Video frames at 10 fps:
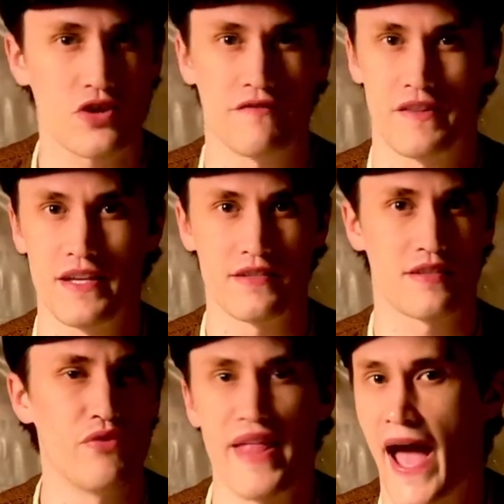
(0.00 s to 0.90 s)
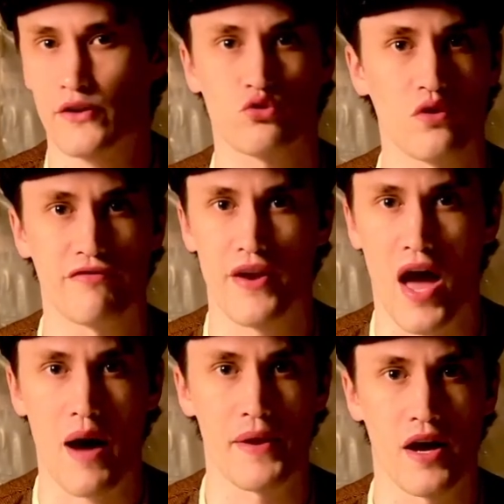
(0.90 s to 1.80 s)
of these natural
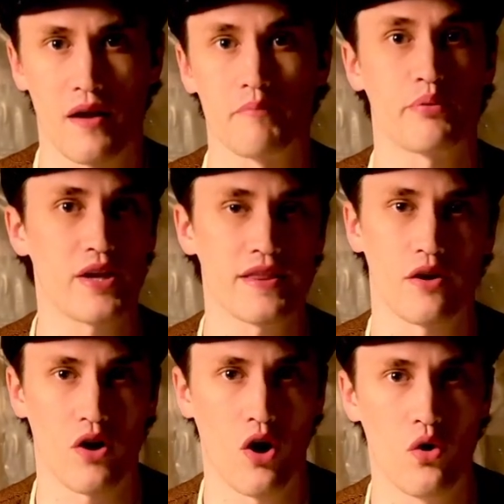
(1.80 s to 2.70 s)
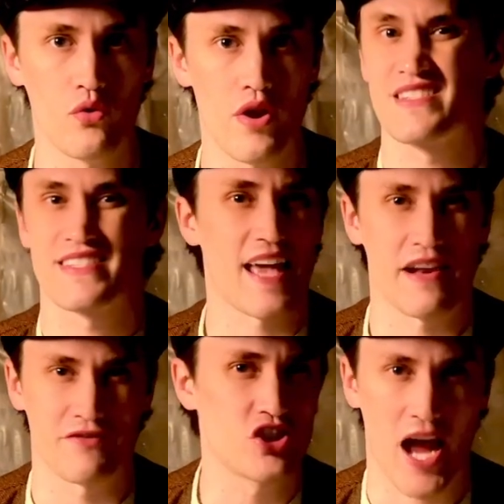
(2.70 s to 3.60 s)
phenomenon bring their own
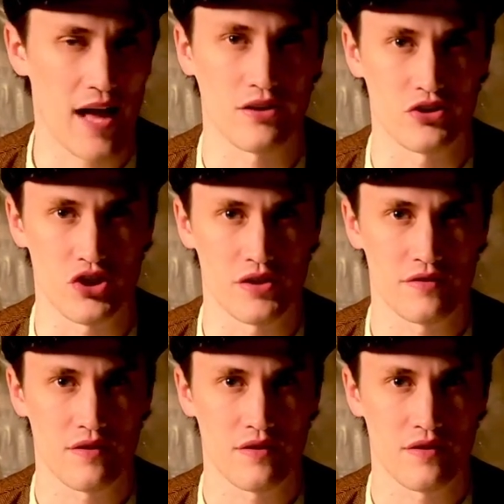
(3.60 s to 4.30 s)
set of challenges,